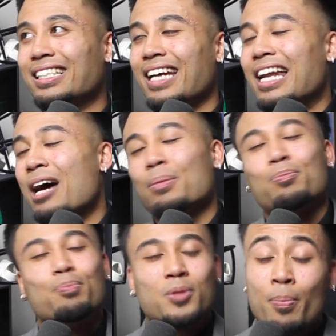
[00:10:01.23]
and
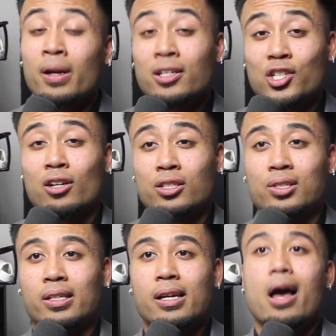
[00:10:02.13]
to put it
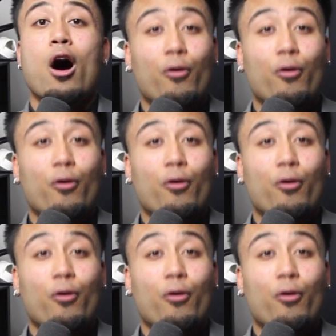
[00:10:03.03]
generously, a